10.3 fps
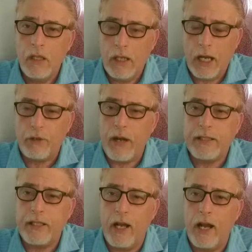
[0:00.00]
I
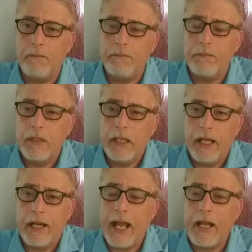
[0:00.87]
cranked it up.
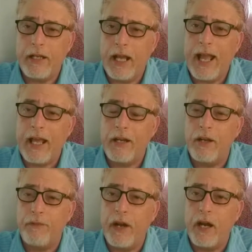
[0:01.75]
And I had
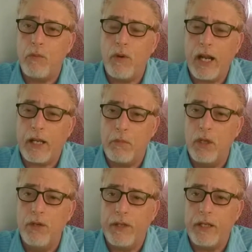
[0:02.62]
enough air where I could
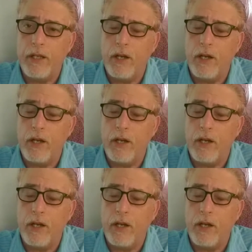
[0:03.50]
move it,